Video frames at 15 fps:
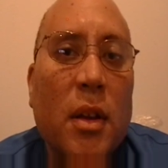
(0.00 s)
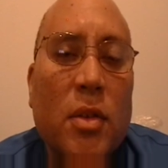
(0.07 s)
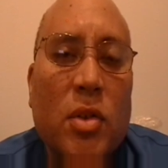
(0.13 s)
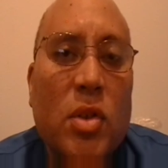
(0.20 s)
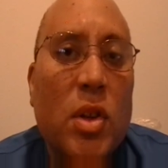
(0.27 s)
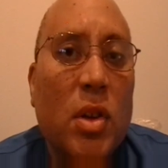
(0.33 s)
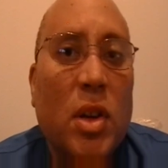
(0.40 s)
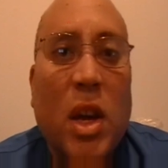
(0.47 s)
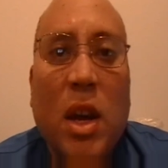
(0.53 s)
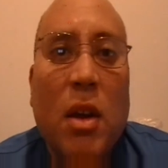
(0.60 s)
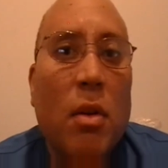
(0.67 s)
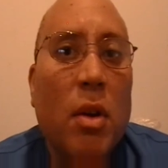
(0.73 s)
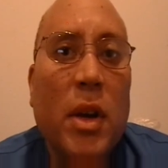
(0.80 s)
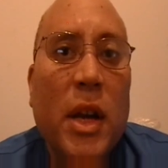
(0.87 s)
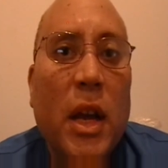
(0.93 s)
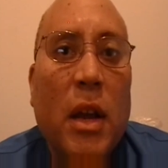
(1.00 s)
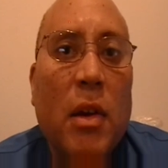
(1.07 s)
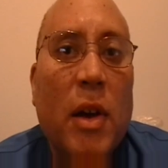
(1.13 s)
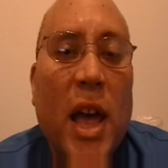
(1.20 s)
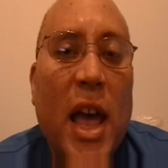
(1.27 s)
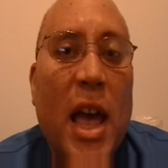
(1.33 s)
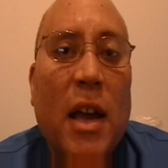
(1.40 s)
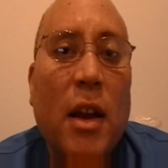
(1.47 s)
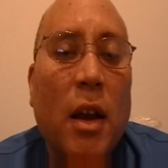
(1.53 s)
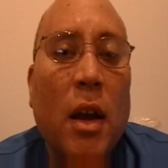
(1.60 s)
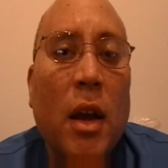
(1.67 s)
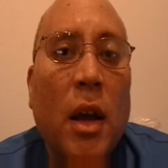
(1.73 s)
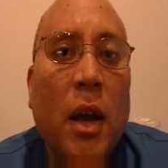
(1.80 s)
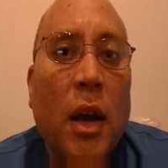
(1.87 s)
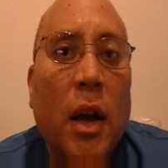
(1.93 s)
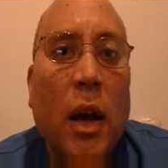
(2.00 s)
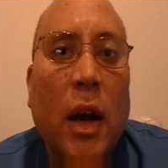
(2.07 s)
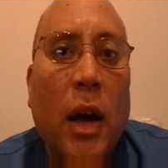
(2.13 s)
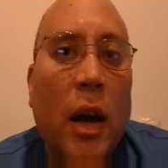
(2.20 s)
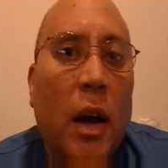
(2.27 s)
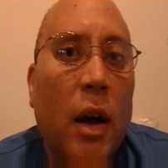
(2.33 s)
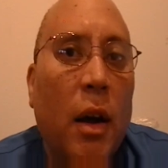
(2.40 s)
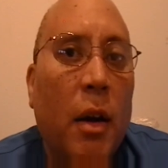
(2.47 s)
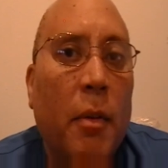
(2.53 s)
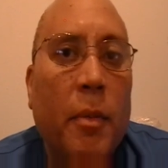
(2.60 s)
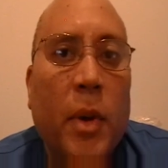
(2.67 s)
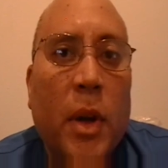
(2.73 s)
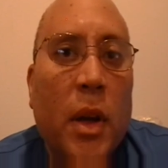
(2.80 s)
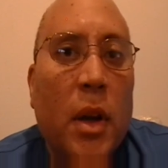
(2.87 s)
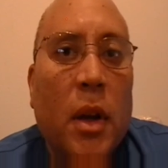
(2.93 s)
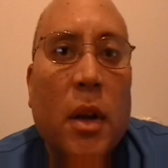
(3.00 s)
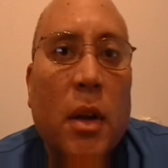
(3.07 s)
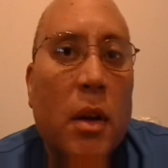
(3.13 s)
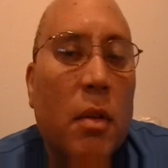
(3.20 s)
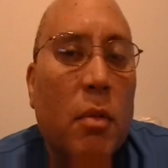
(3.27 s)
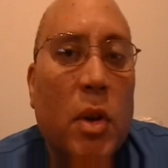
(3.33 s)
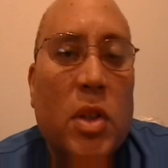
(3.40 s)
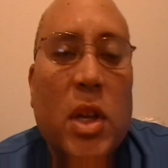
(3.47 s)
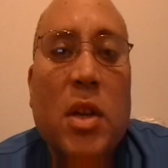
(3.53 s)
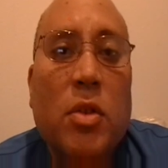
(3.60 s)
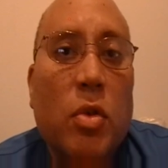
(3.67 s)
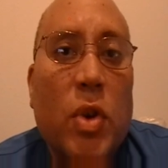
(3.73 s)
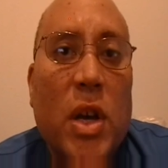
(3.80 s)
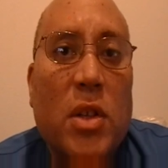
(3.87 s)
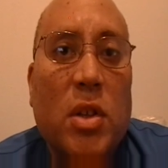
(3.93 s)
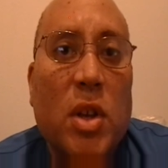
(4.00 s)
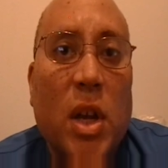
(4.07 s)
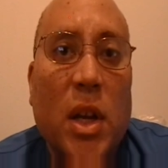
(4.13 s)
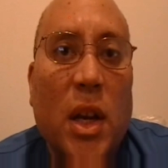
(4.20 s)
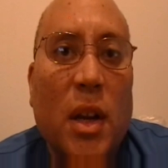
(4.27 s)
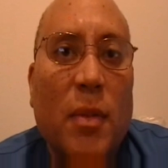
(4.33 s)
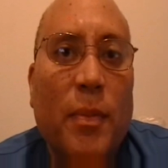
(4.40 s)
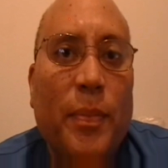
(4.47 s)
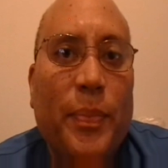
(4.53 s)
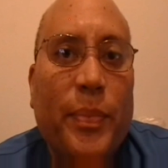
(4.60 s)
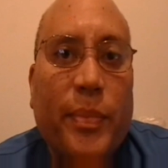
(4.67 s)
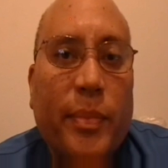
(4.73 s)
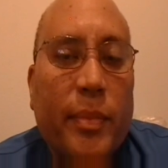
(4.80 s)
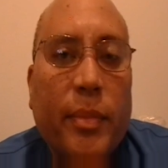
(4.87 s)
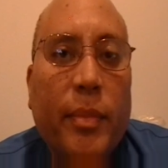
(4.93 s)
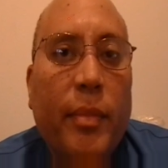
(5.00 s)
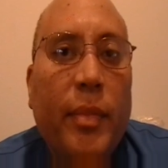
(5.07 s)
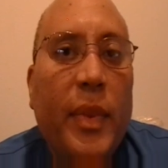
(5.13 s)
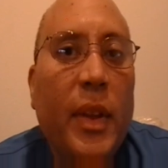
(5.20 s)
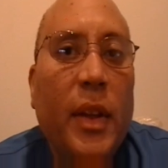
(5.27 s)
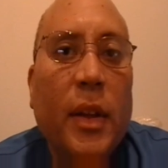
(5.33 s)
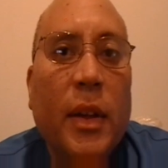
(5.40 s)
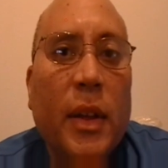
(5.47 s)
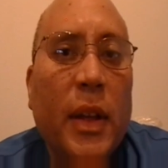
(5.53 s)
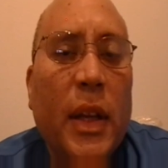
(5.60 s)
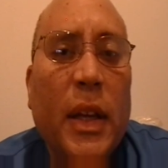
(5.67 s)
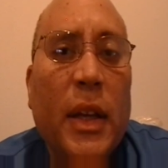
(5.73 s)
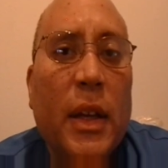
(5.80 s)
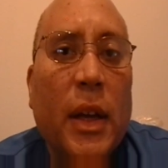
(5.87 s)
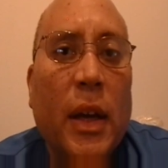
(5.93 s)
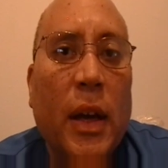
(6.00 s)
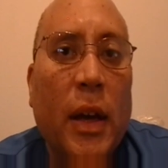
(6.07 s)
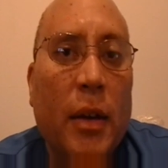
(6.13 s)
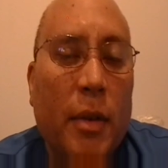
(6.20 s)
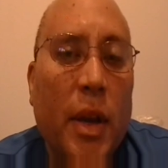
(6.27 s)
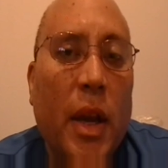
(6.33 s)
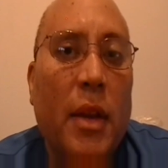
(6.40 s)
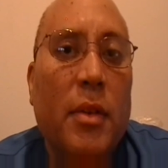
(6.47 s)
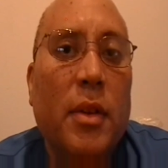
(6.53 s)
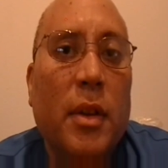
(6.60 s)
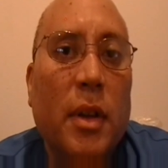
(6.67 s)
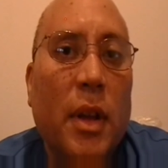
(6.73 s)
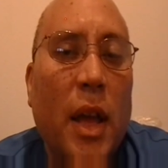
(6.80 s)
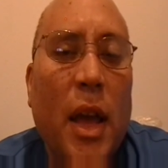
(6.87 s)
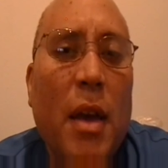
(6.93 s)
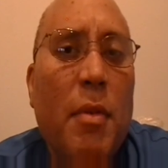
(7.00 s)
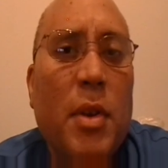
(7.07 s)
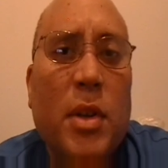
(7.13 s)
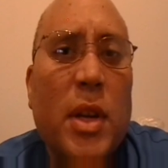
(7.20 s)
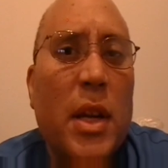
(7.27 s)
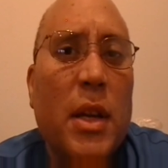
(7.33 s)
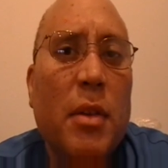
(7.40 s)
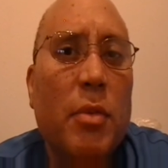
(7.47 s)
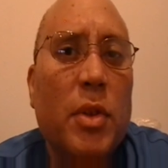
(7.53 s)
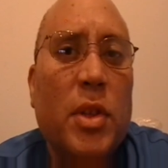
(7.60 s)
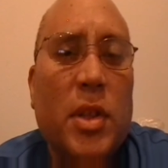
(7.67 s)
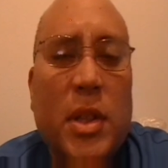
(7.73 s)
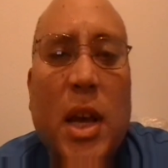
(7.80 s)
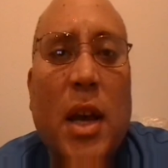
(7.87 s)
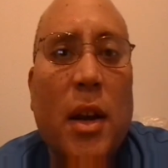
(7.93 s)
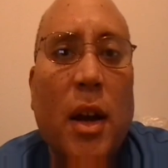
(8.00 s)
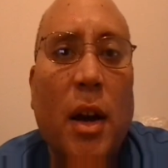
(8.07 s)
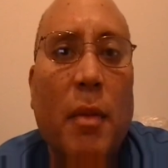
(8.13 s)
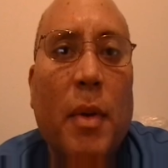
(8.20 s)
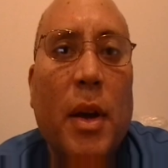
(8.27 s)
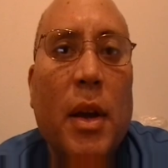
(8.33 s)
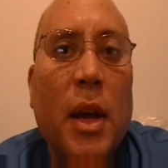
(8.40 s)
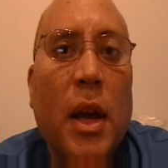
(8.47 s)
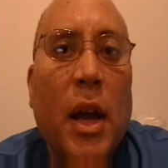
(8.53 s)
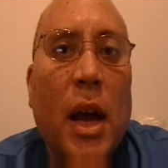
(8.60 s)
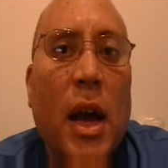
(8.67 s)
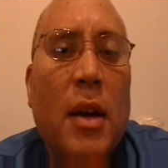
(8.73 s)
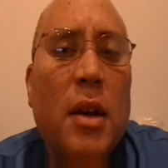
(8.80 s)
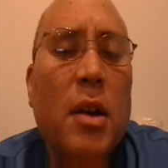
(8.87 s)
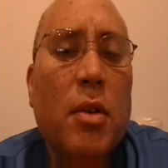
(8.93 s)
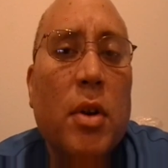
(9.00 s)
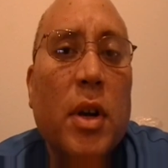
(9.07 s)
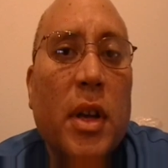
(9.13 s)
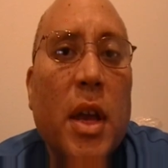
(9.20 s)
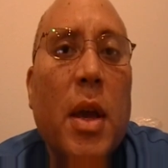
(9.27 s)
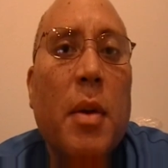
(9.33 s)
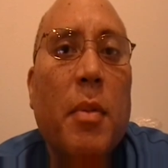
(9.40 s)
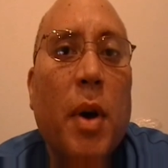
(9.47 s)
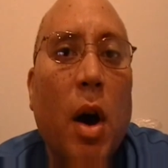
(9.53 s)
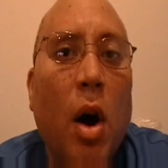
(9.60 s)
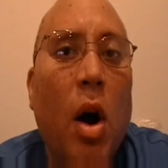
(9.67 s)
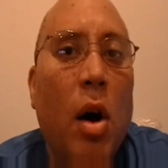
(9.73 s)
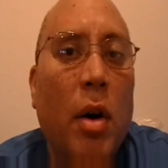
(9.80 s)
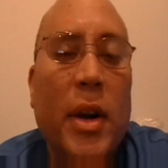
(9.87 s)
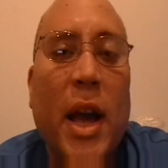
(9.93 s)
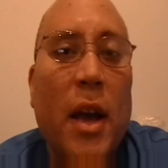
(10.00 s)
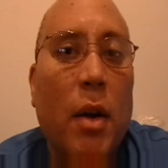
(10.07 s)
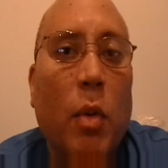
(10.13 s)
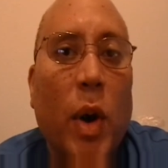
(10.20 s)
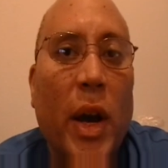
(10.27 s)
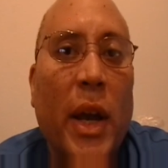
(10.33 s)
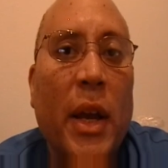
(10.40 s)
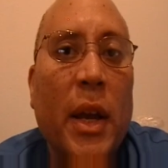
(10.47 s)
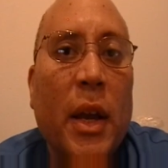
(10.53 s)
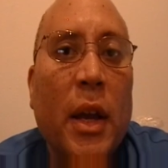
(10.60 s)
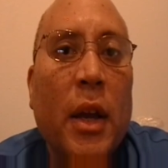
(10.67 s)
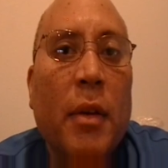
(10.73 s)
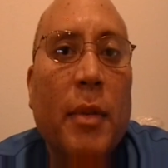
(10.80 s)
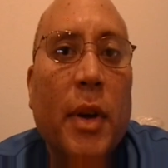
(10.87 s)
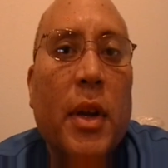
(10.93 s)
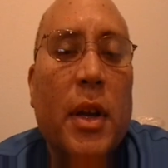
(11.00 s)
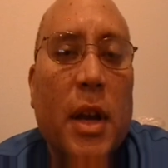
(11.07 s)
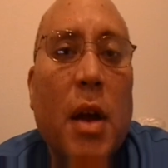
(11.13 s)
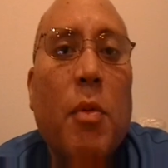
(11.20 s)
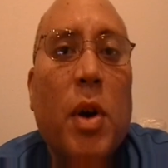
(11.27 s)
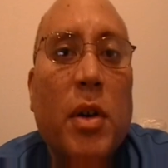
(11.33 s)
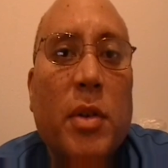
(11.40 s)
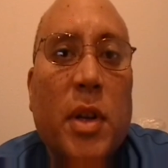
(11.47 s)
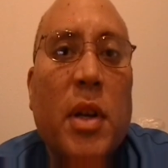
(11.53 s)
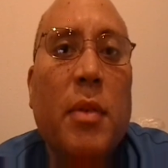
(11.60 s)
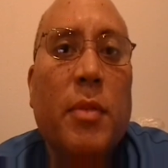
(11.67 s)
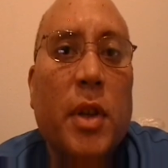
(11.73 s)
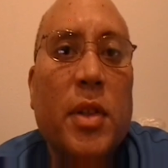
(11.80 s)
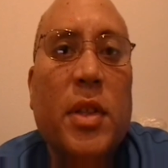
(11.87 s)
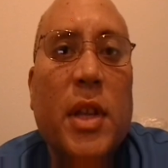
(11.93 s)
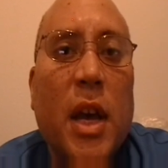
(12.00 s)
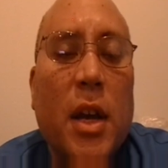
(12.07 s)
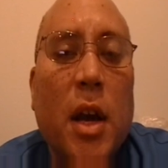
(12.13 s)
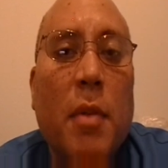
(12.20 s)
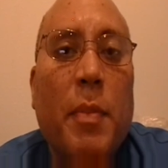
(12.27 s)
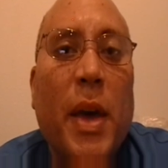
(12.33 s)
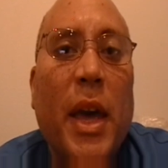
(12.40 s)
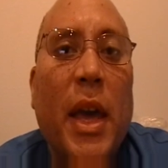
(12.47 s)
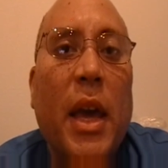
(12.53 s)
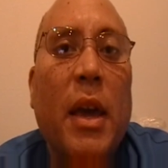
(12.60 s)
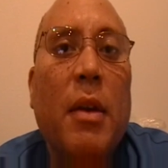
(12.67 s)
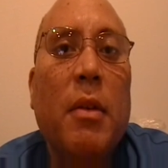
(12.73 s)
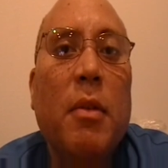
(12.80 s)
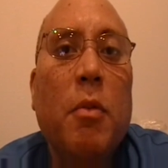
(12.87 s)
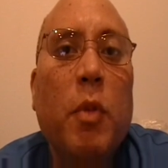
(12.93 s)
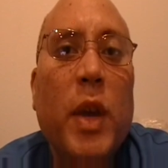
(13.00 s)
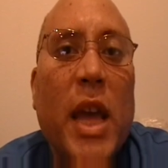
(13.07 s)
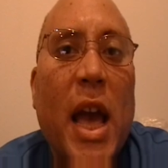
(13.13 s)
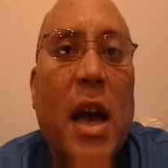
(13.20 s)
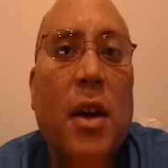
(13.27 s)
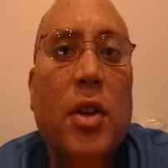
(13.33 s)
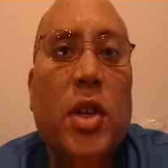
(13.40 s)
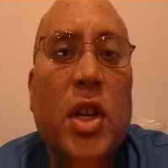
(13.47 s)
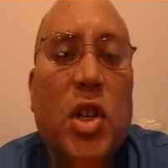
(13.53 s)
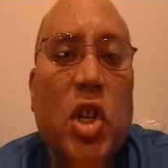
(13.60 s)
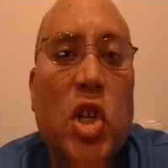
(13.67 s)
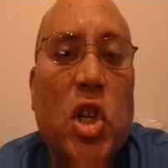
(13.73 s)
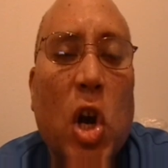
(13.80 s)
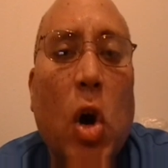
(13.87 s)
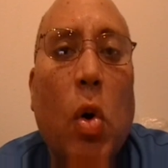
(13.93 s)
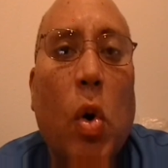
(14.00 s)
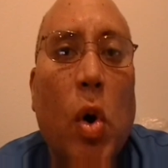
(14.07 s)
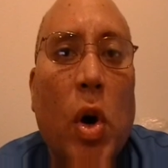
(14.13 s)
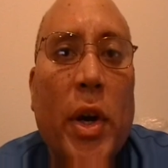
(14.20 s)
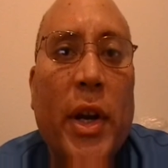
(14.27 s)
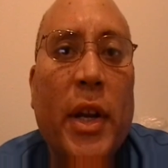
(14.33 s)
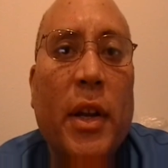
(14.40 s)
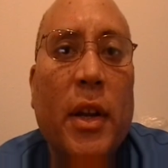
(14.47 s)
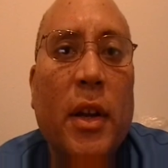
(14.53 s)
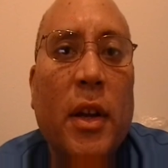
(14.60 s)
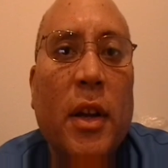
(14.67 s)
Shaquille O'Neal had a, um, was interested in it he uh, and everything was set up. I'm not going to give all that away because I want them to set up a reality show on it.